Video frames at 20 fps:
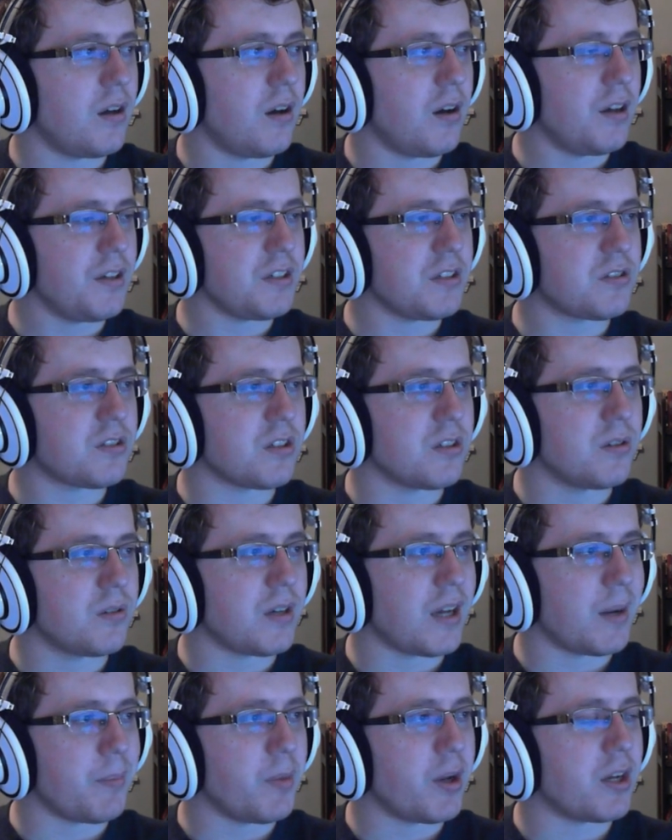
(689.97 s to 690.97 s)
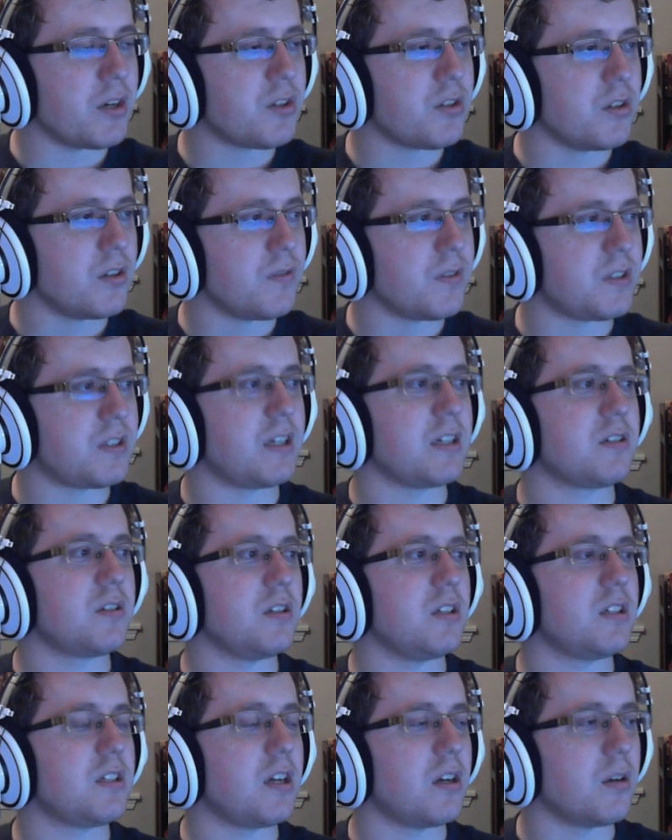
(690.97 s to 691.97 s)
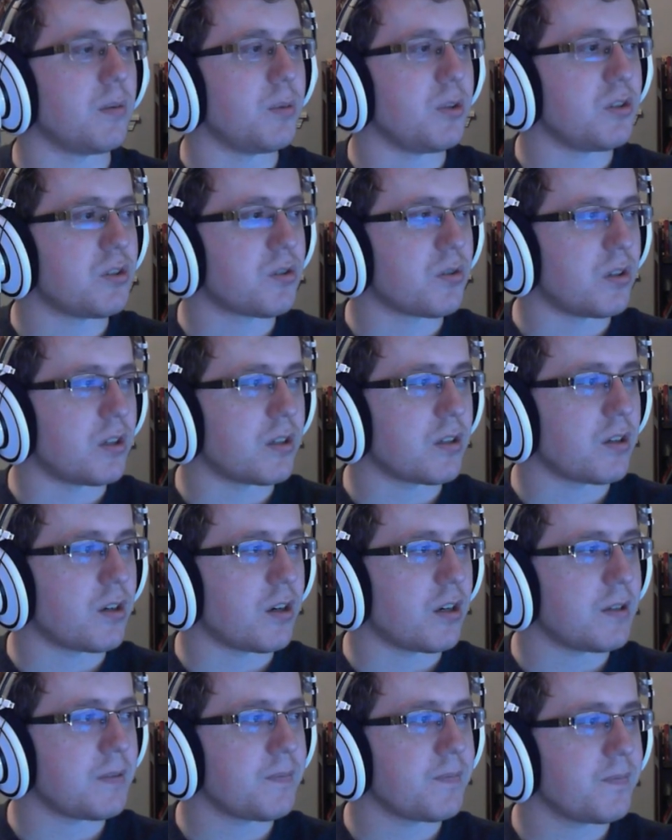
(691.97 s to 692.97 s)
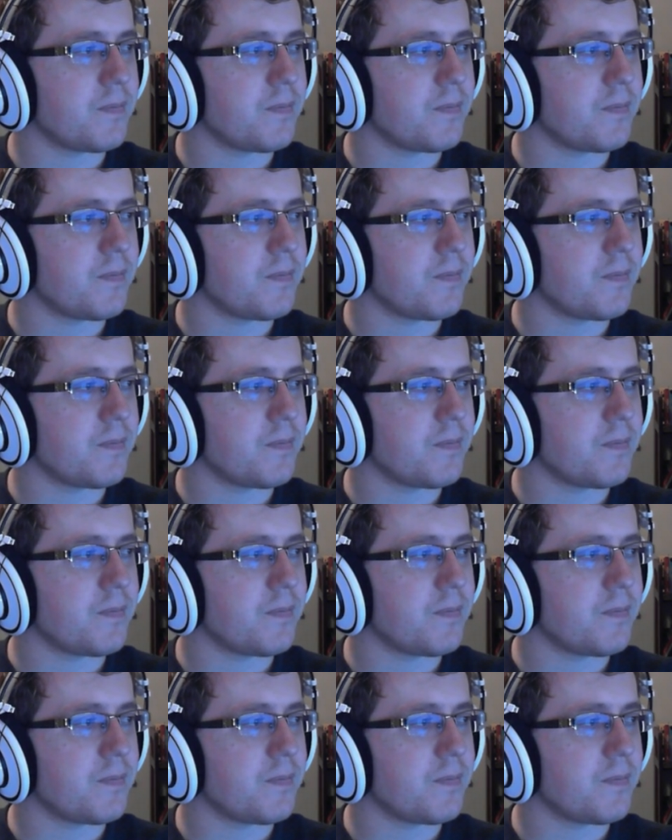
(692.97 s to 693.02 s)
On its own, I'm not sure if it's actually a terribly strong card.